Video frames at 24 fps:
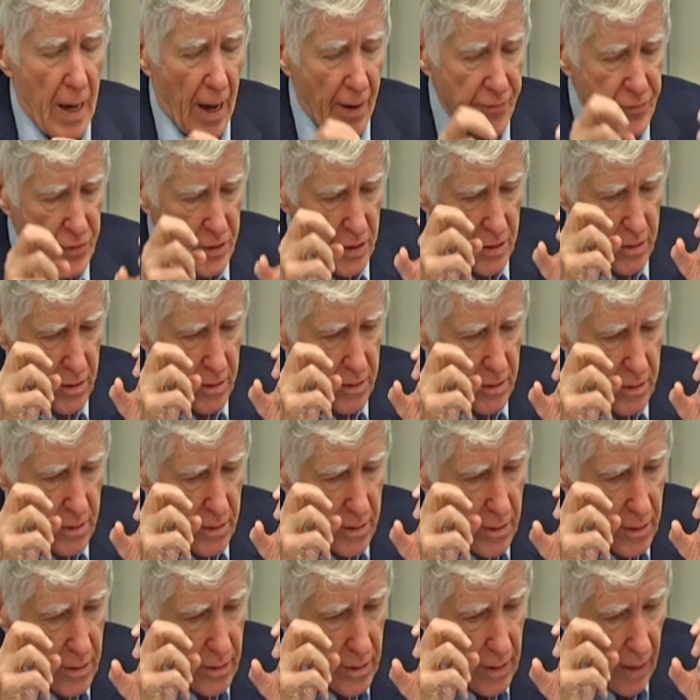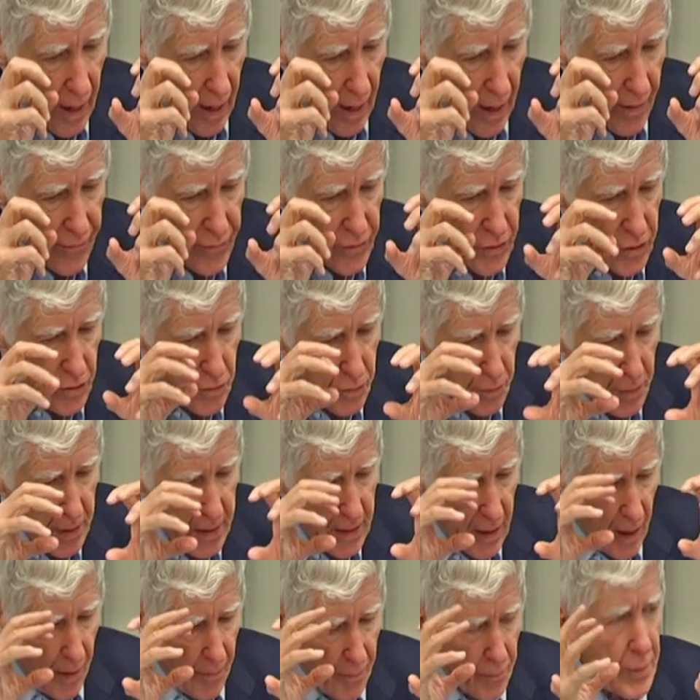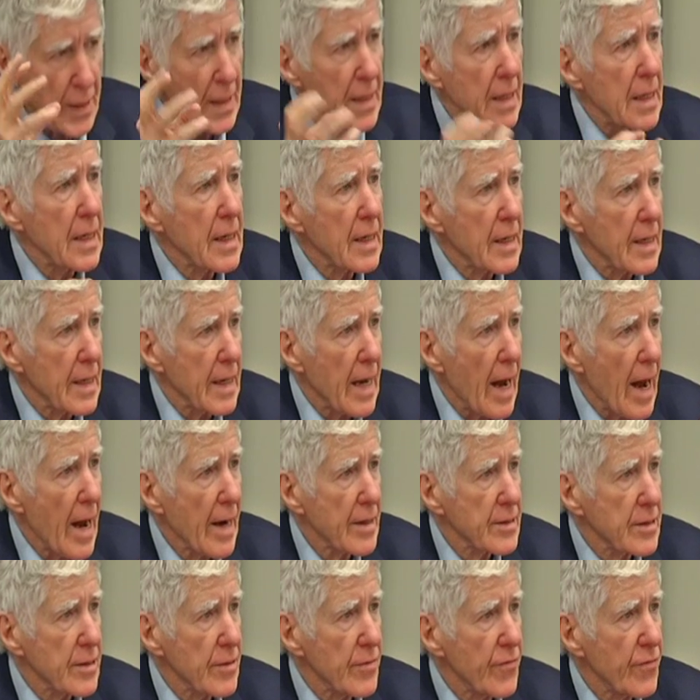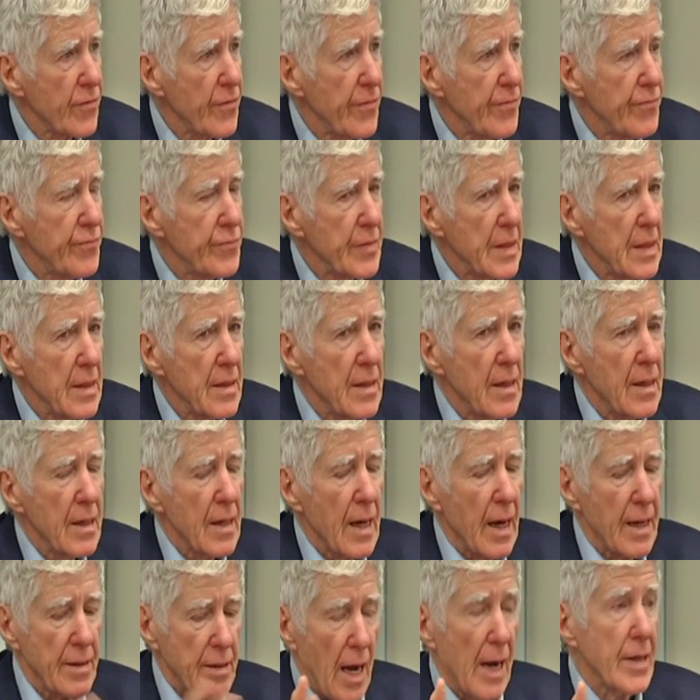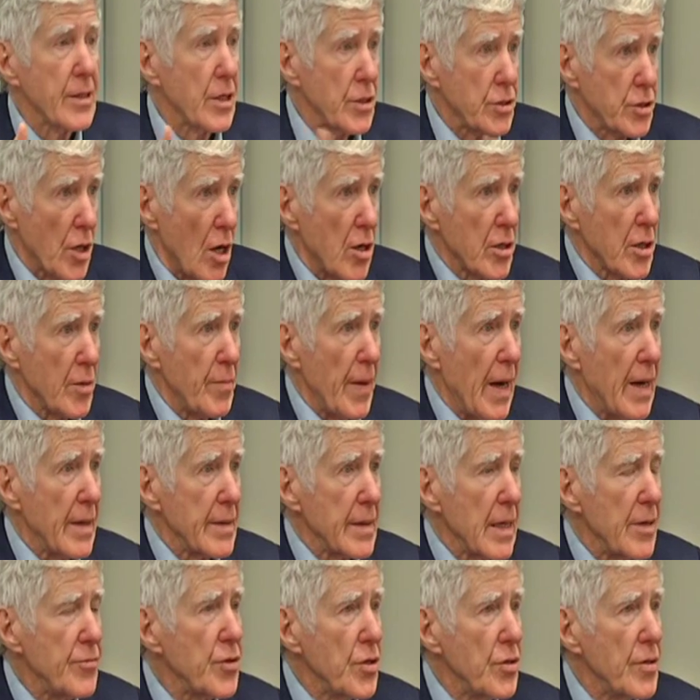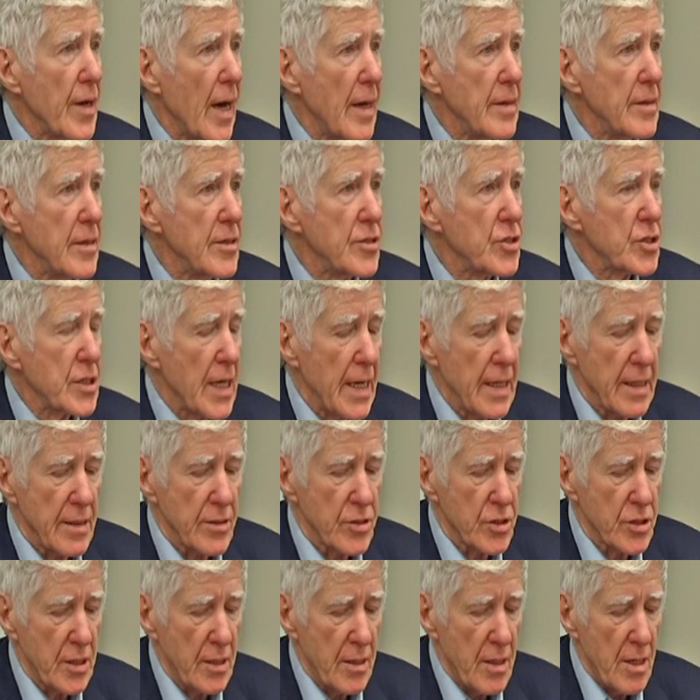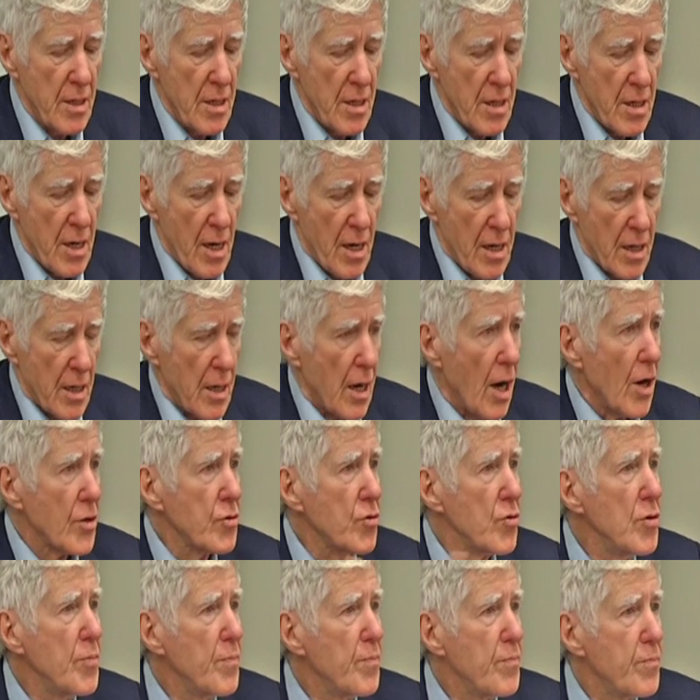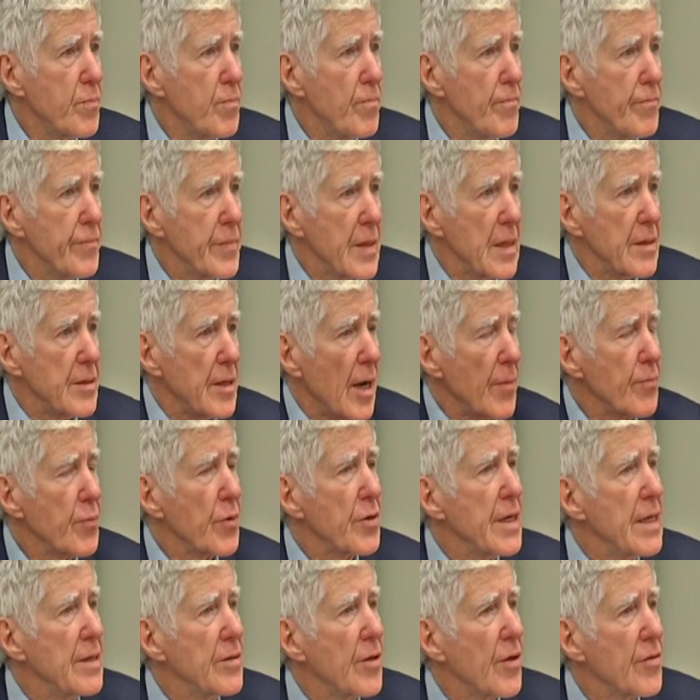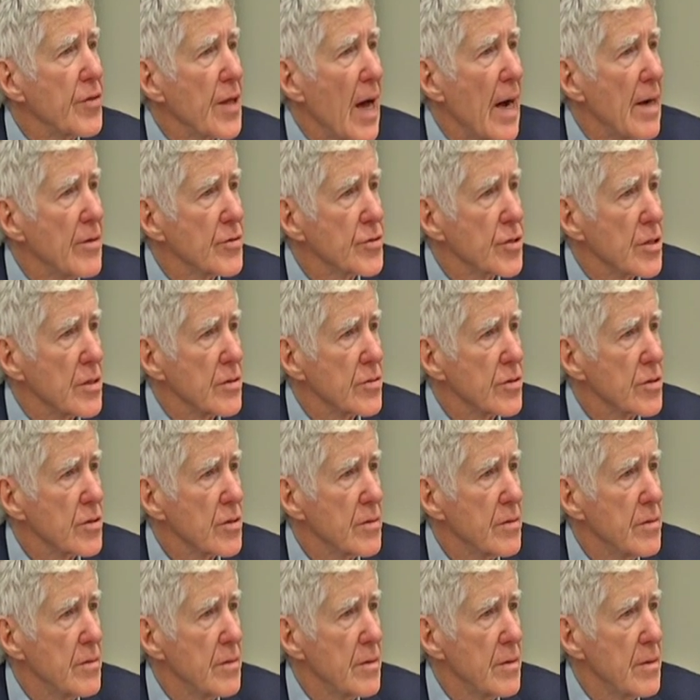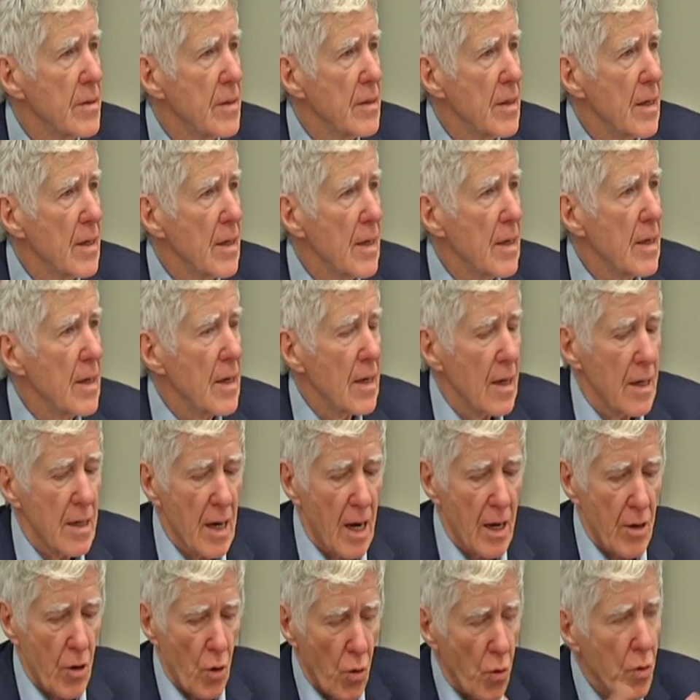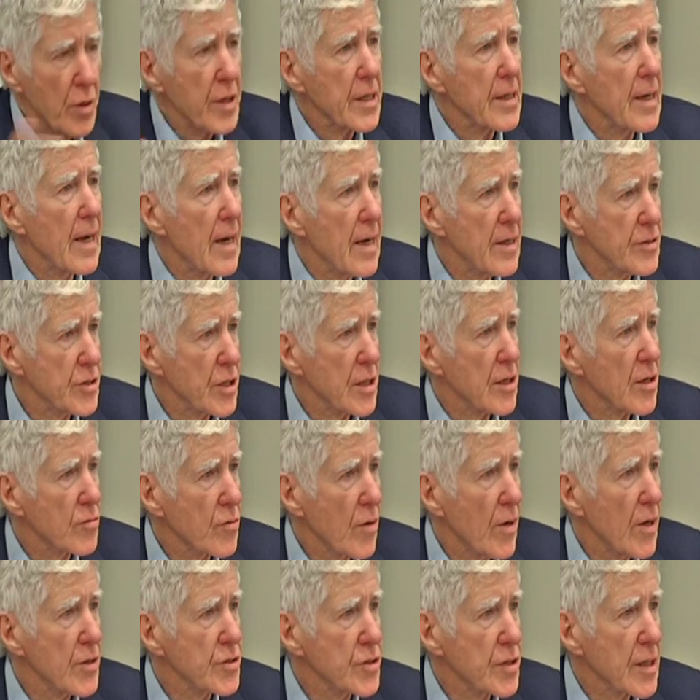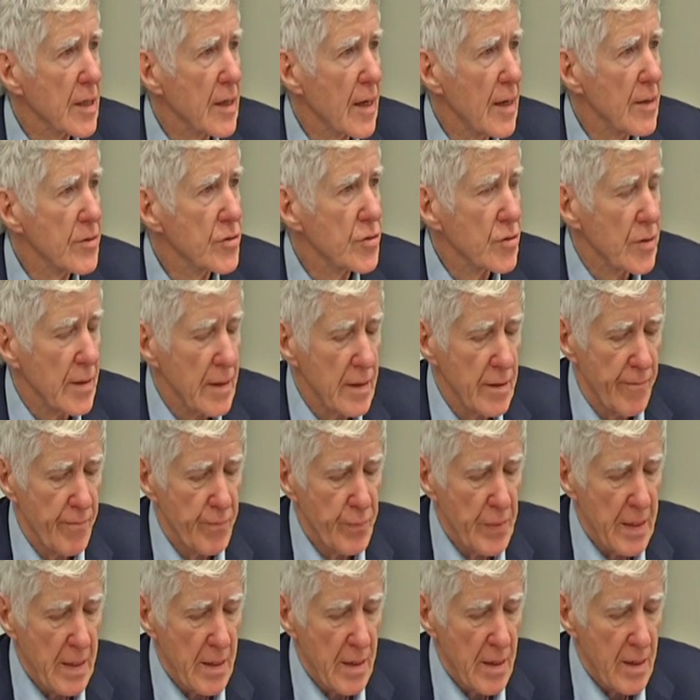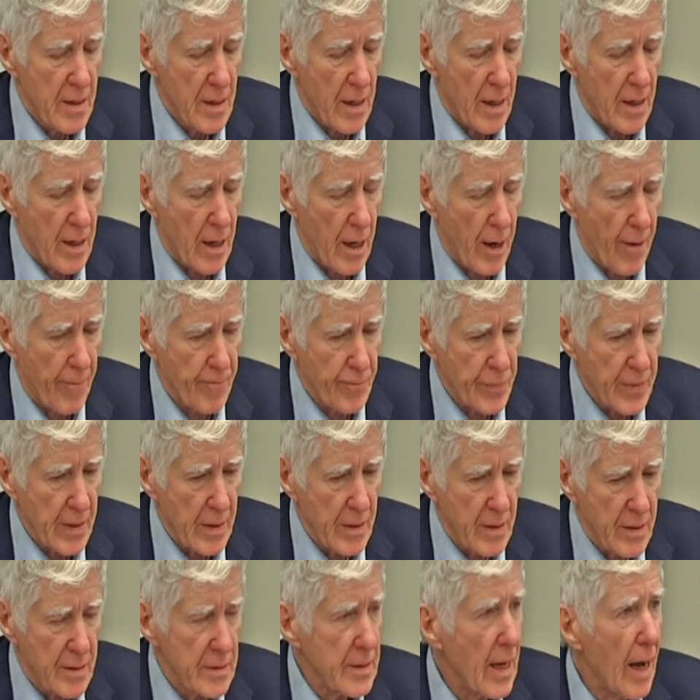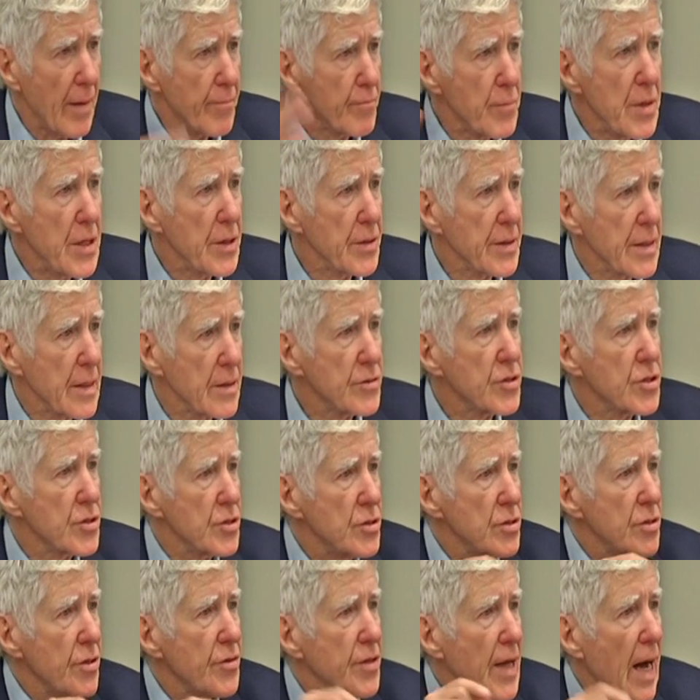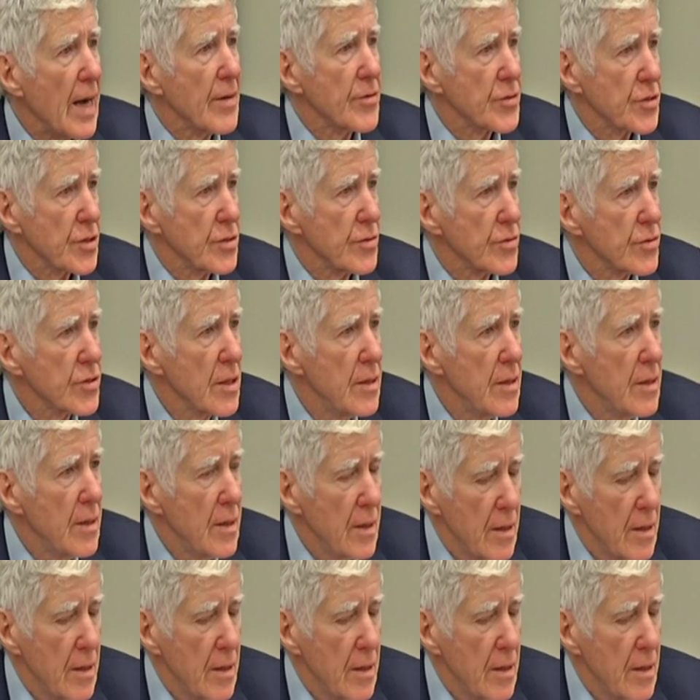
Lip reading: have to become politically active. And I could talk about, in the United States, a group numbered in the thousands, organizing across the country. Not millions, thousands.